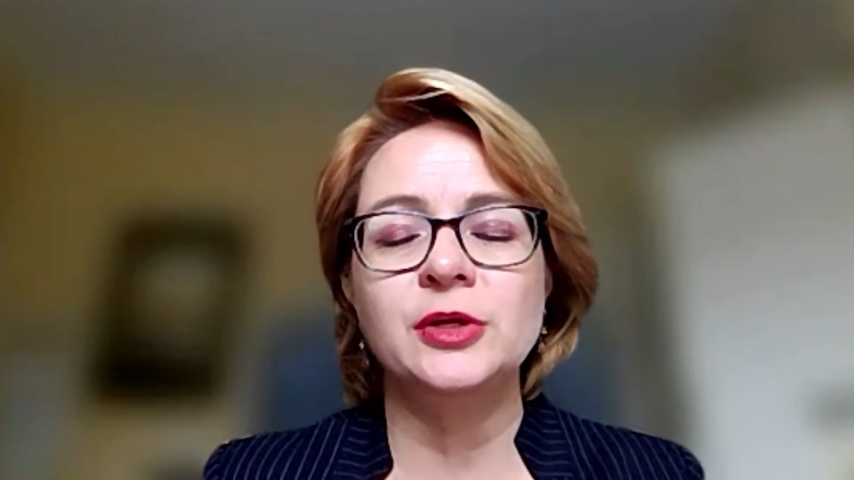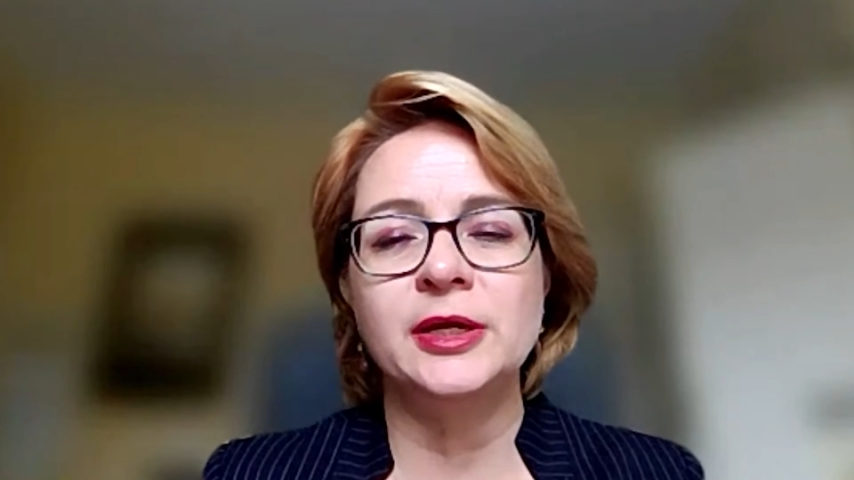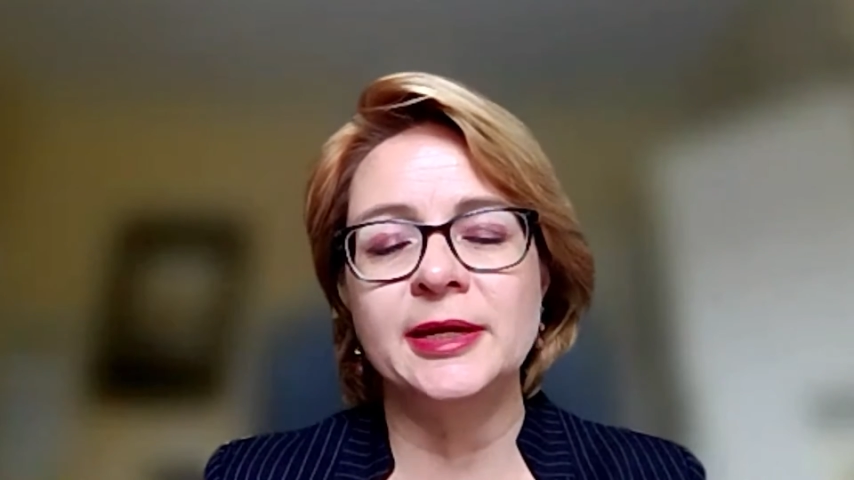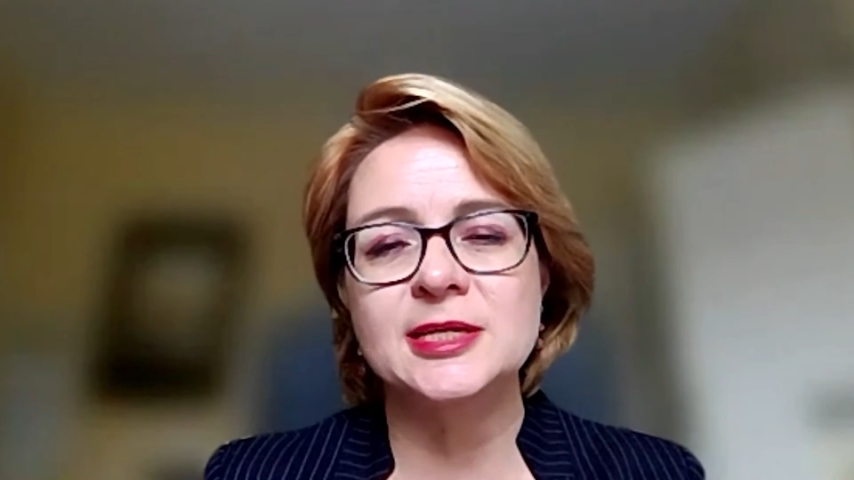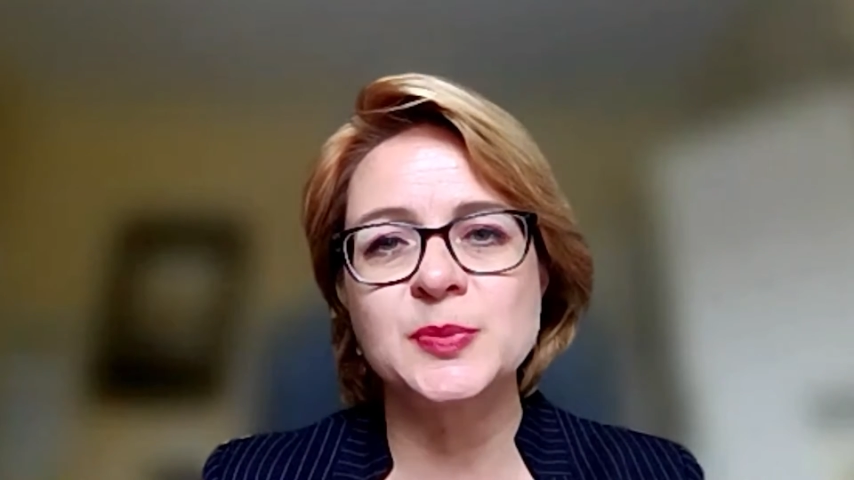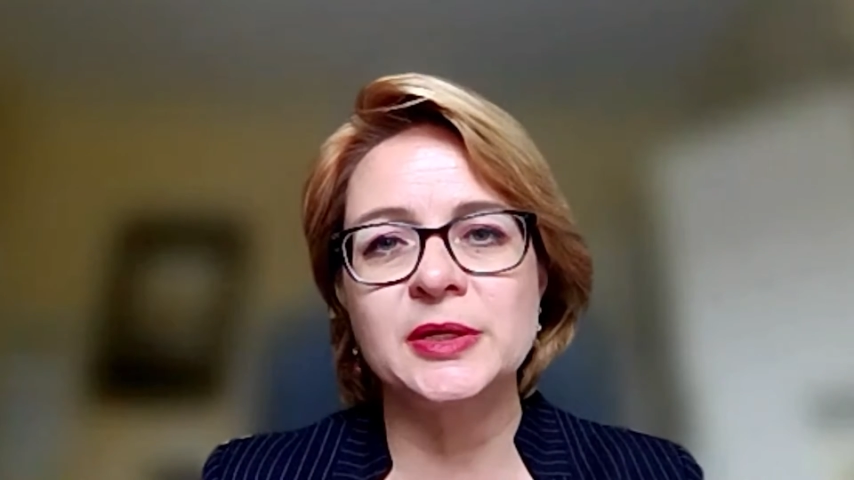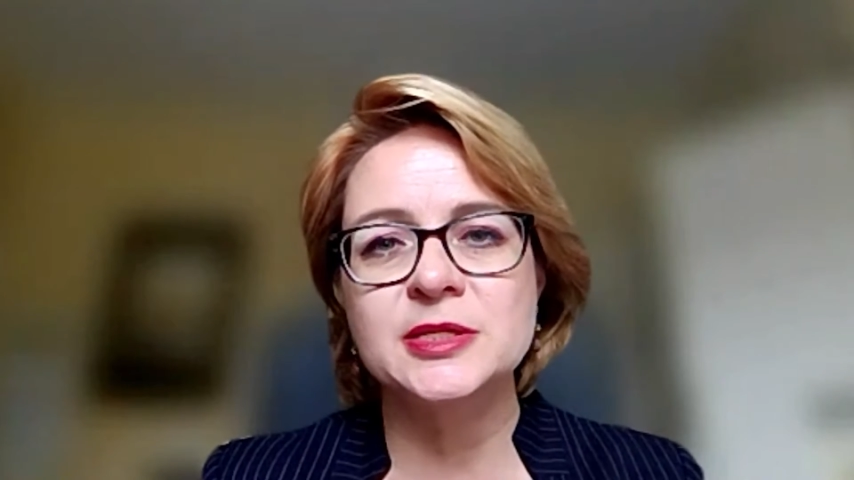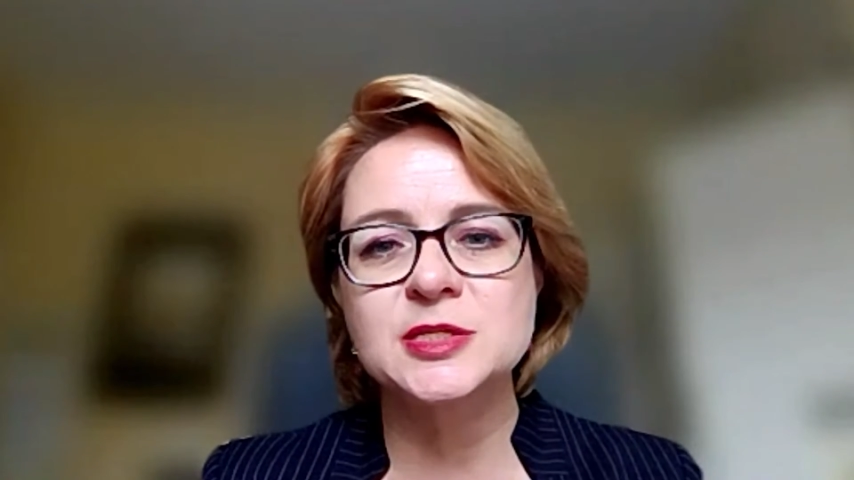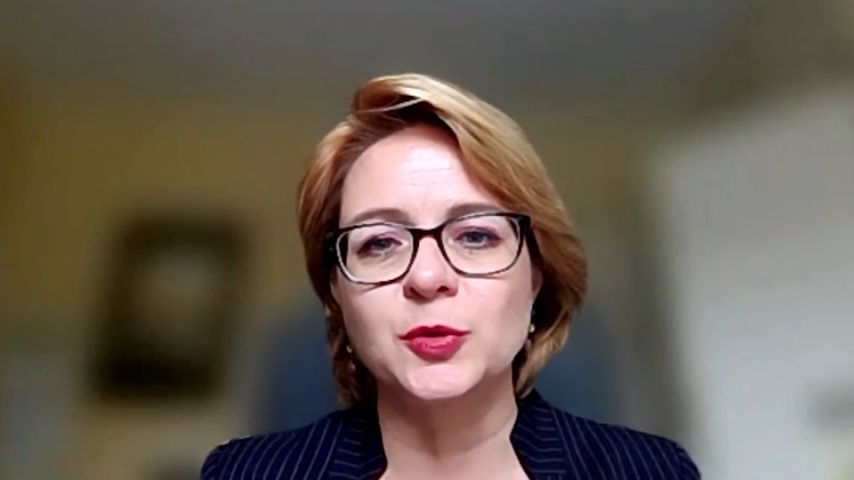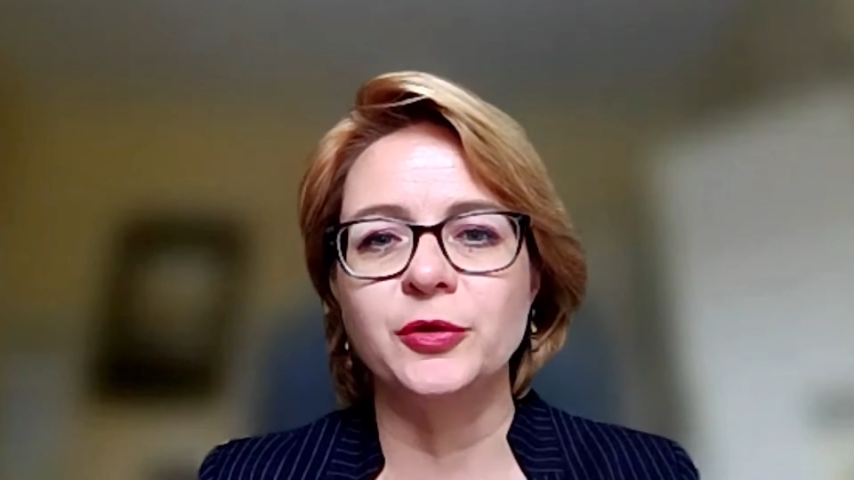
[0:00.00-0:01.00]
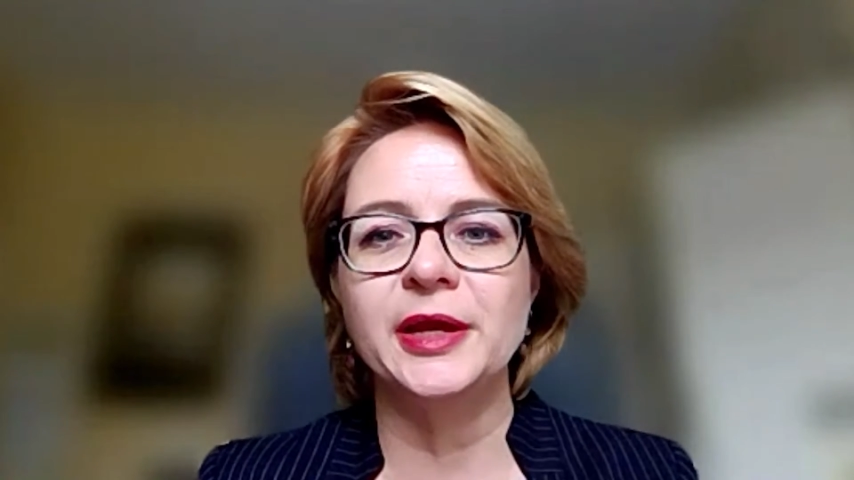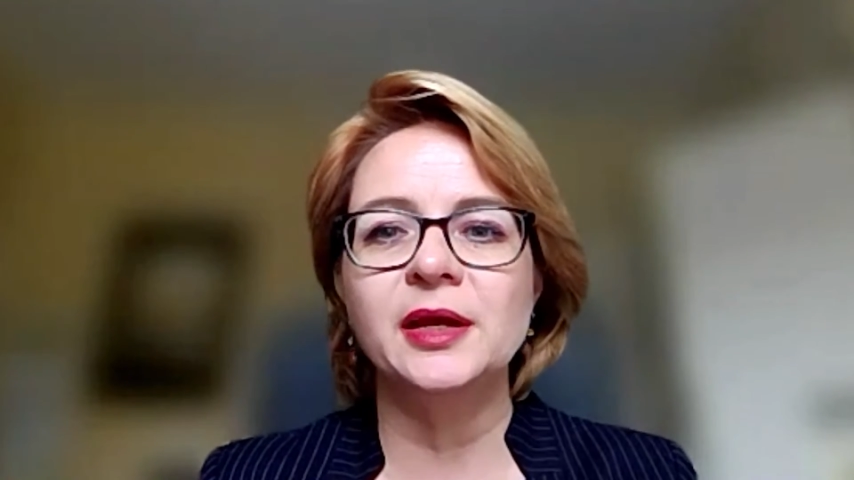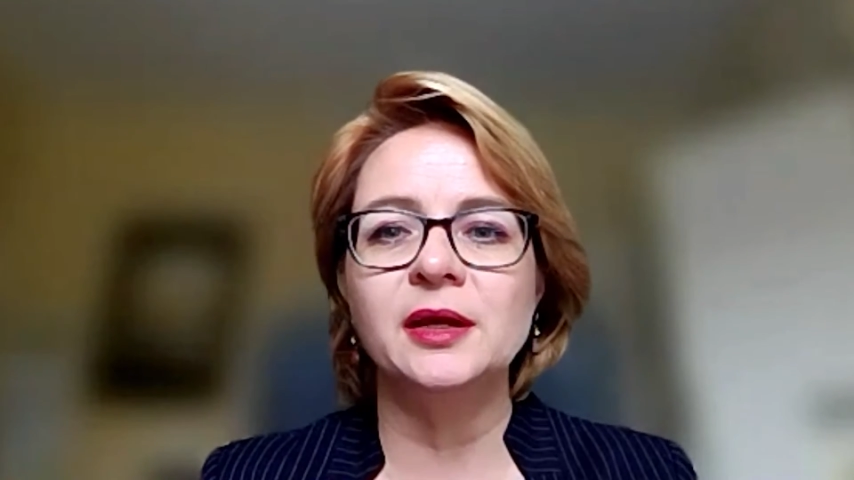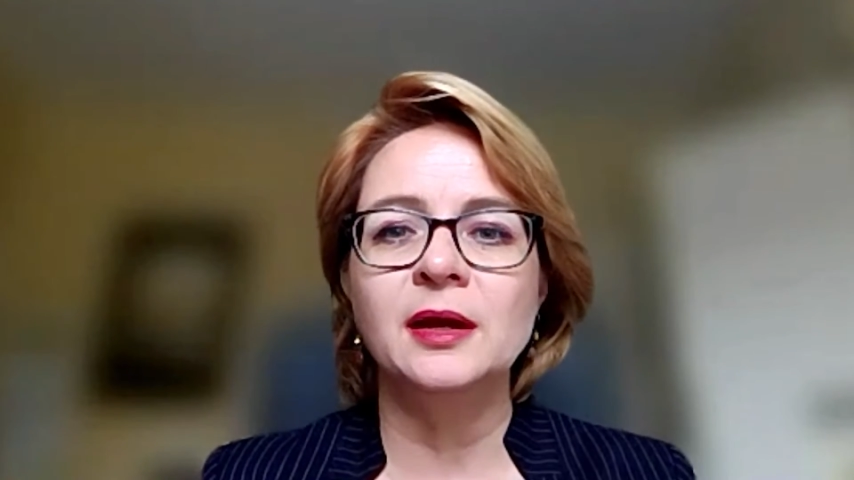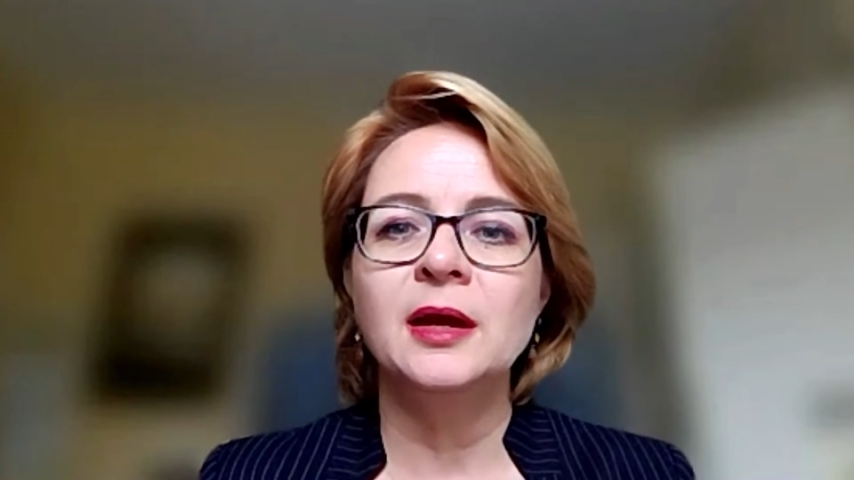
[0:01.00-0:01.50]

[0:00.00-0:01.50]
you can expect this morning.